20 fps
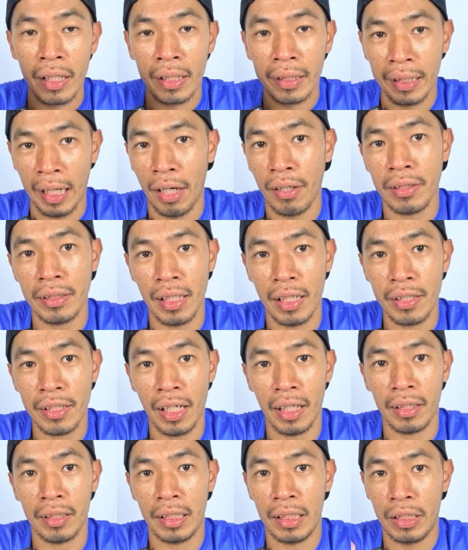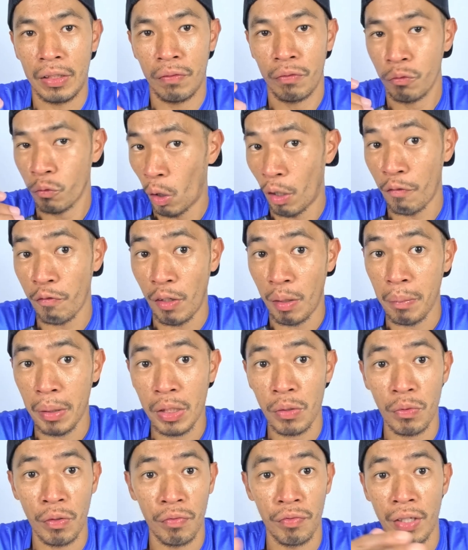KLSCM is quite
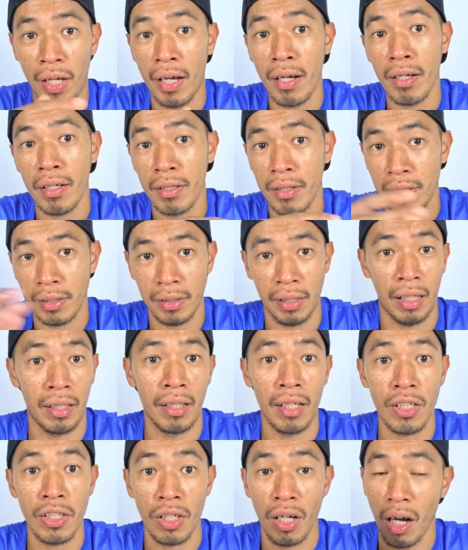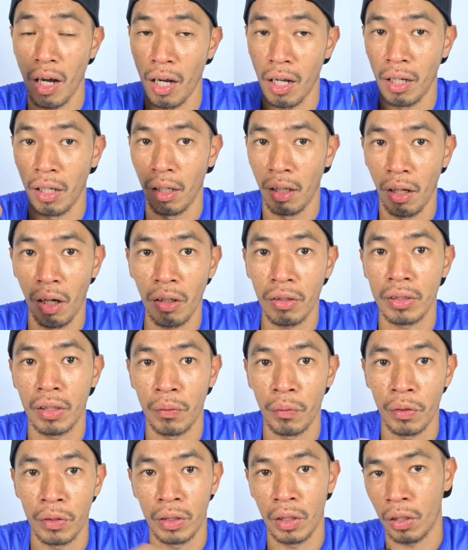famous with their signage along the
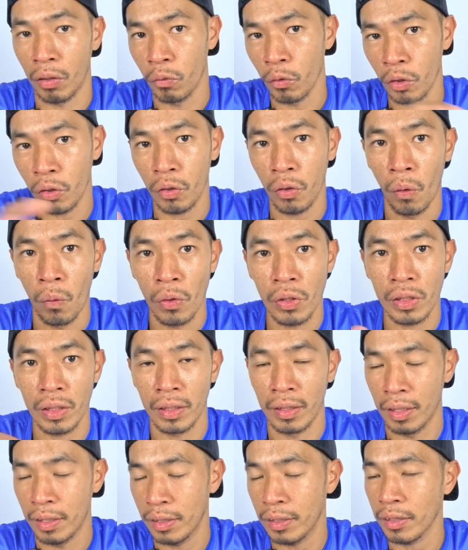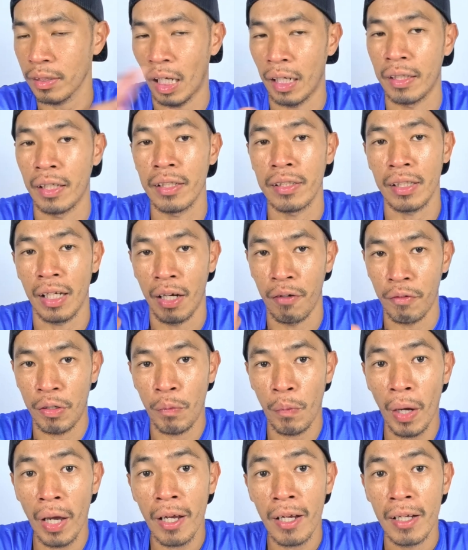road closure, the signage
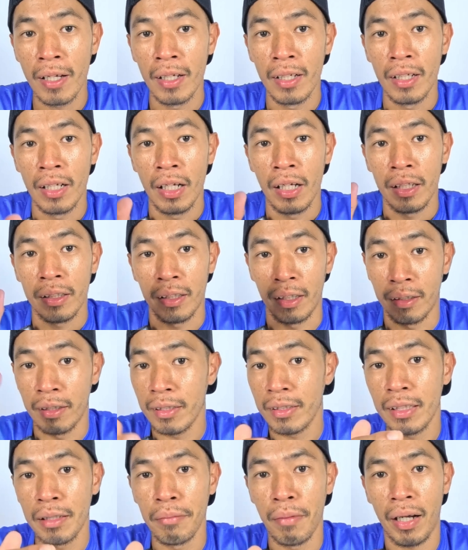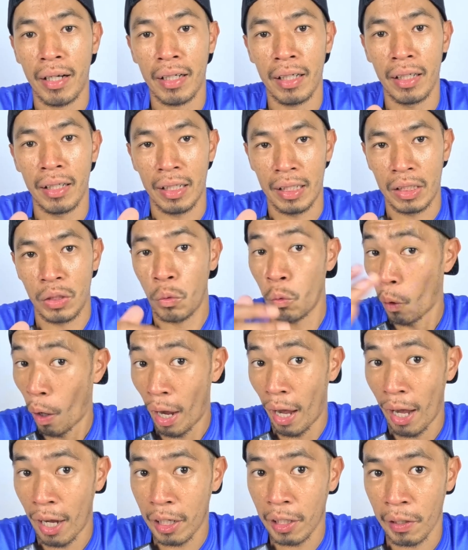everywhere. The distance marker is
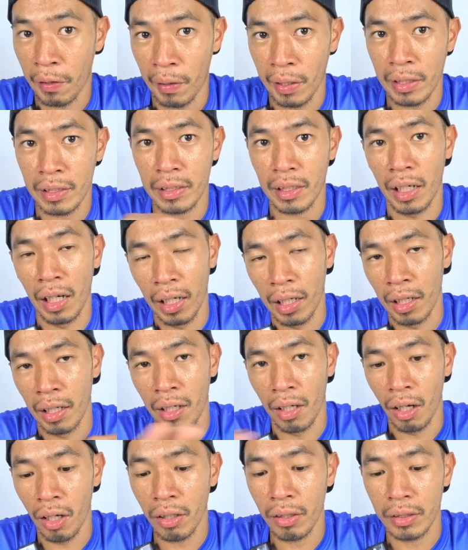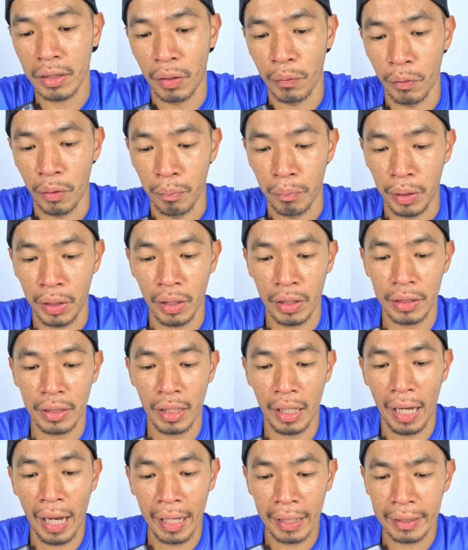quite accurate along the road because
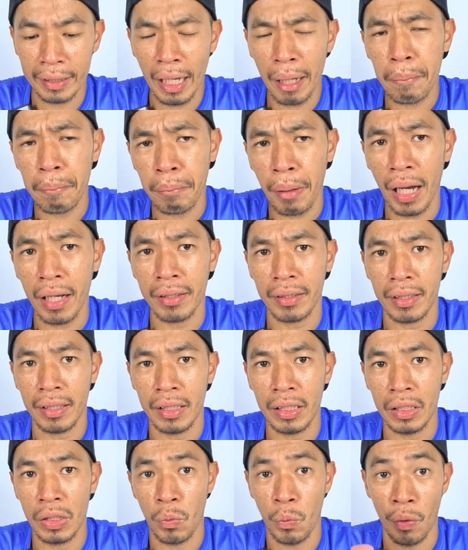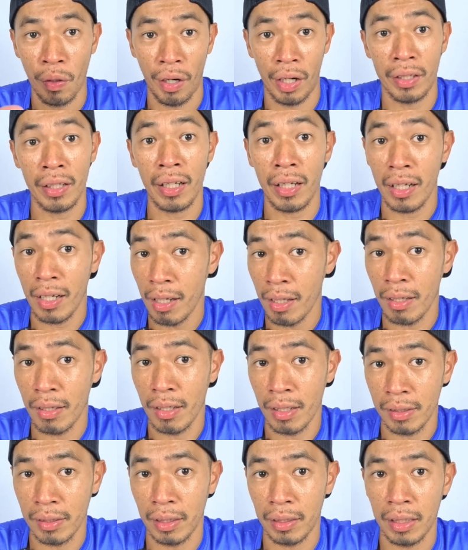at that part is running in
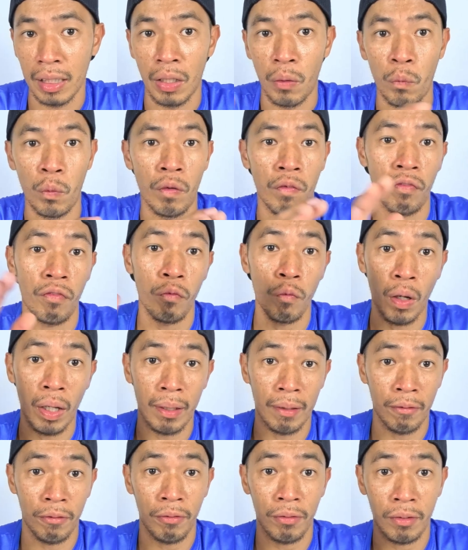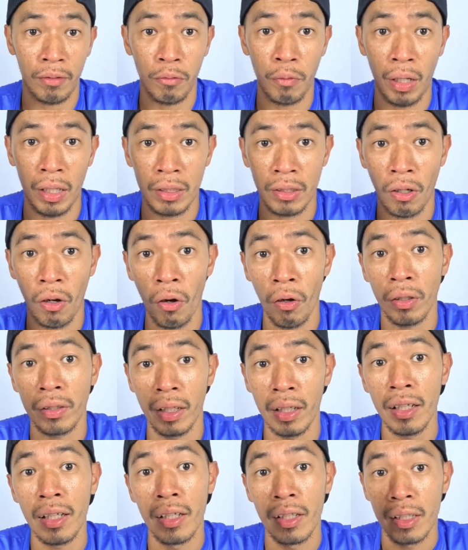the city with where's all
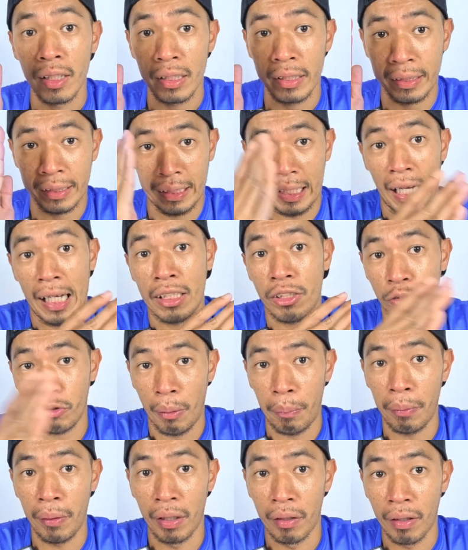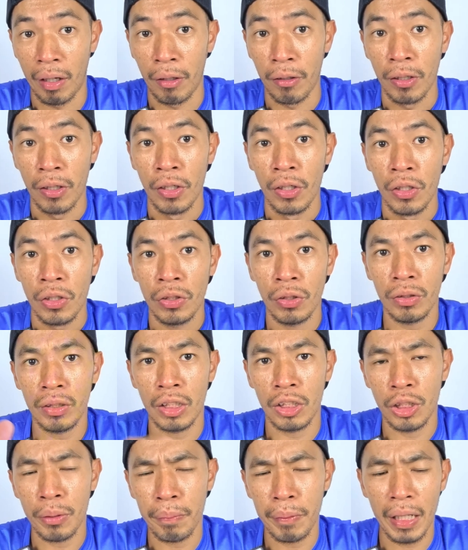the skyscraper around. So the
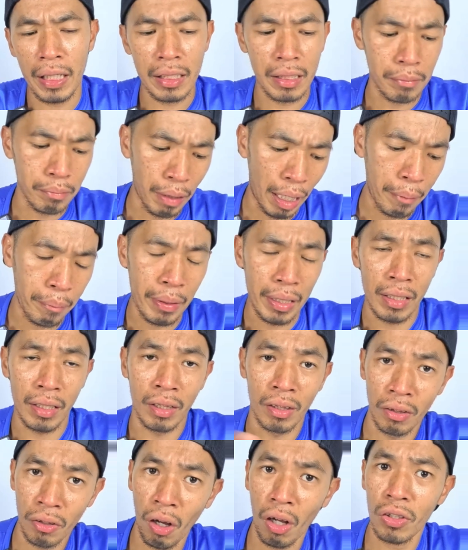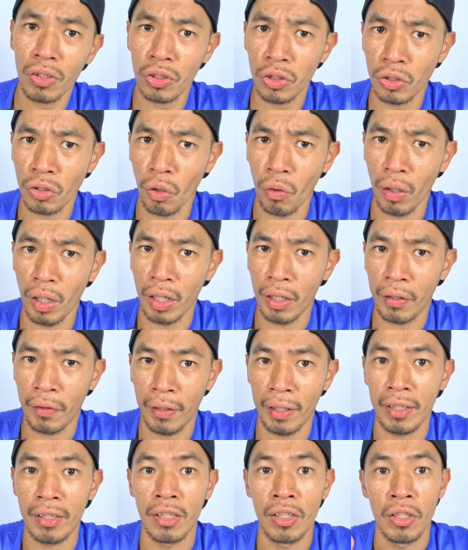GPS might be not so
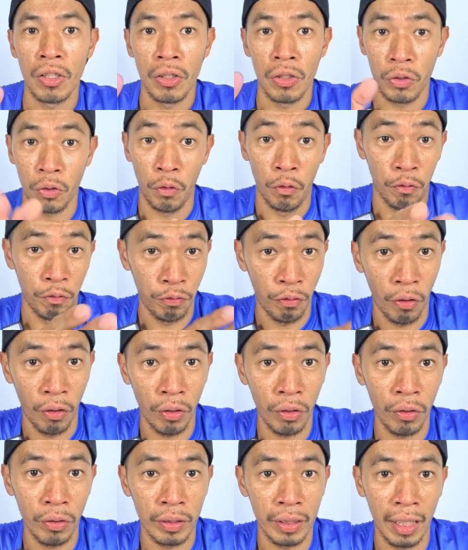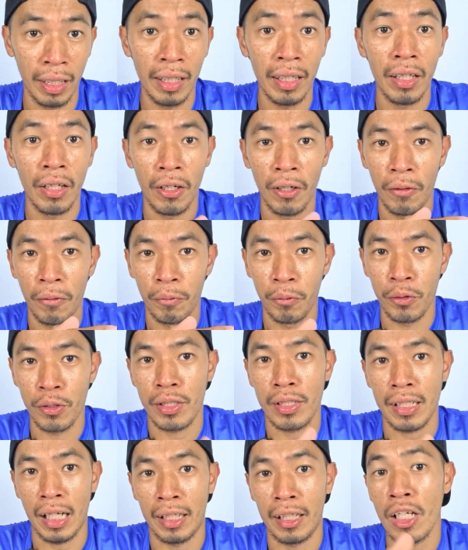accurate. So follow the route
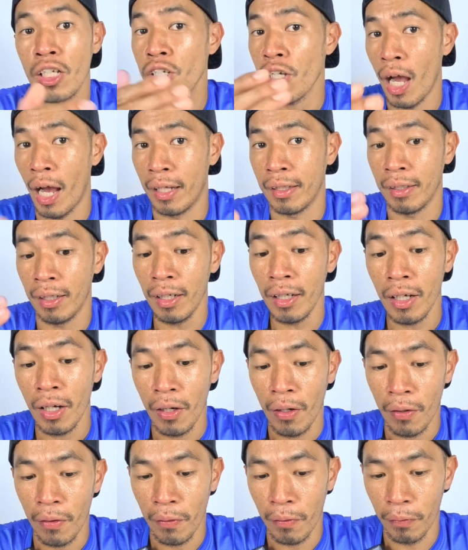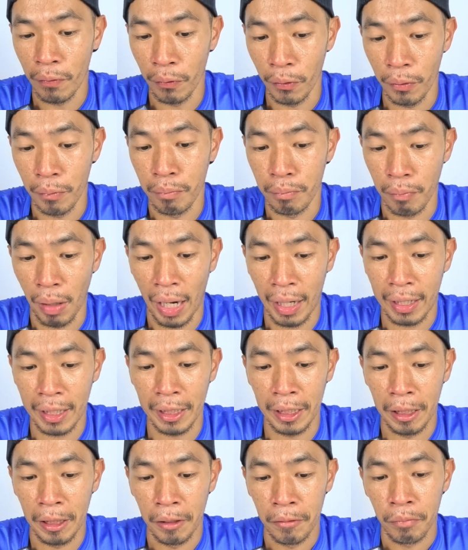signage and the route
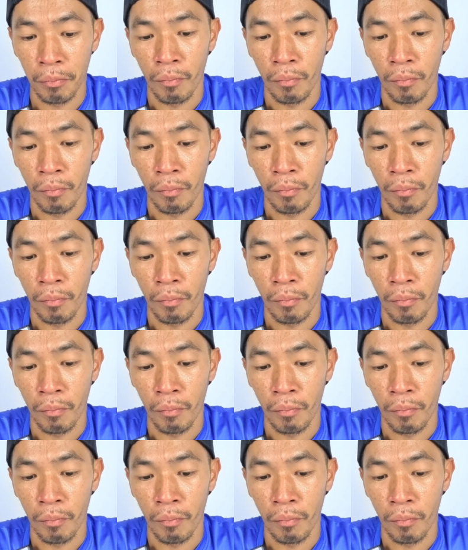marker.